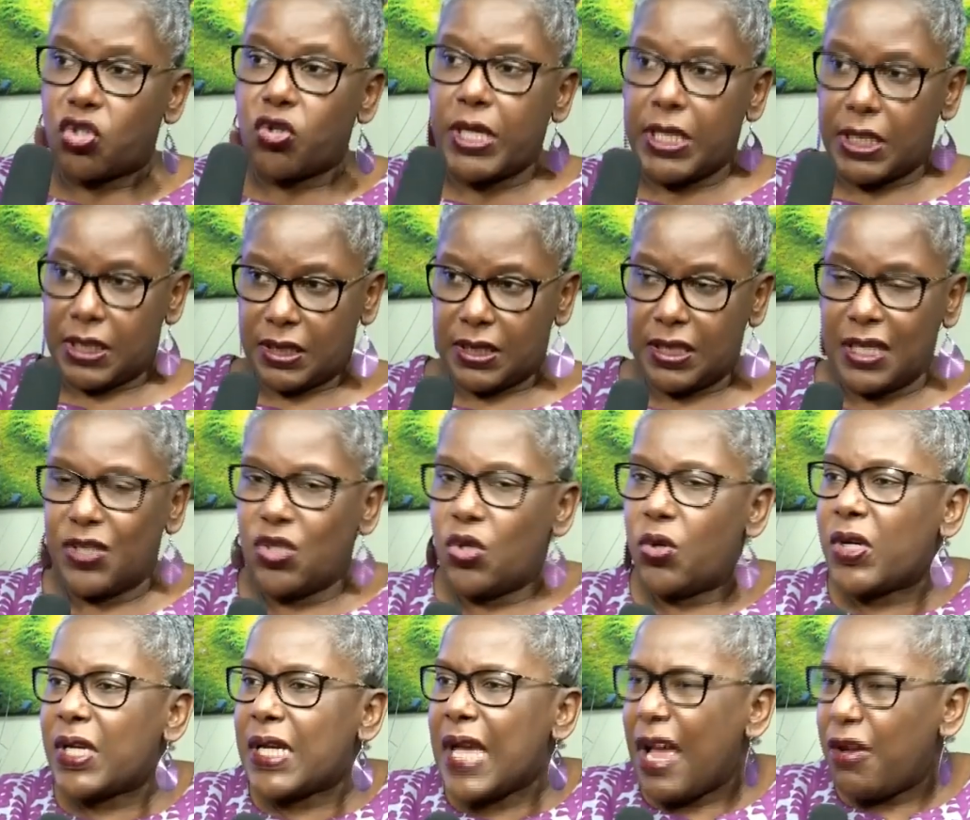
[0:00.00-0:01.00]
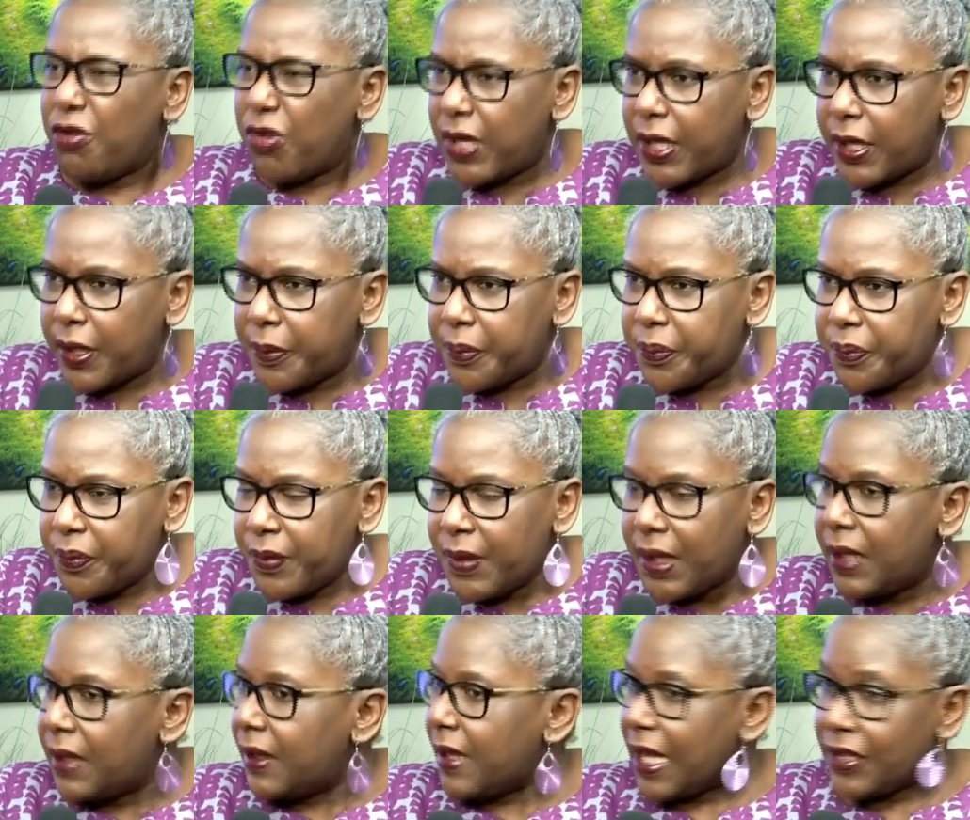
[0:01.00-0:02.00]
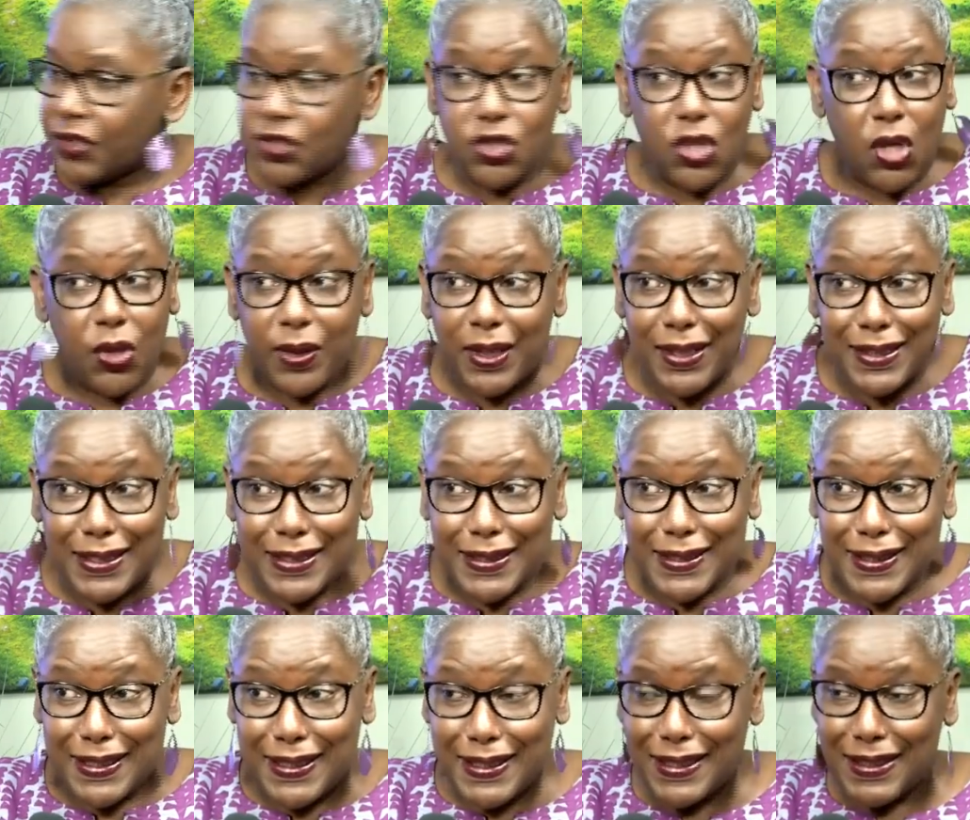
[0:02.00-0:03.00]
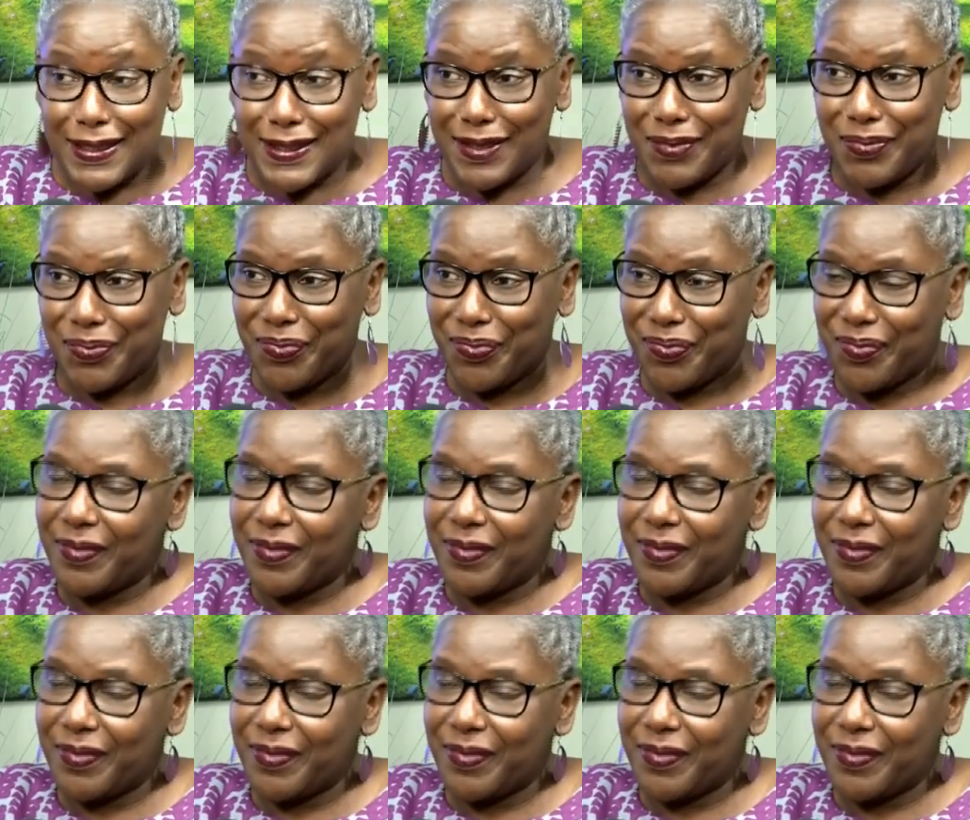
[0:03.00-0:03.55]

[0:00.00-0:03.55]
trait, and you're a carrier. That's not the disease.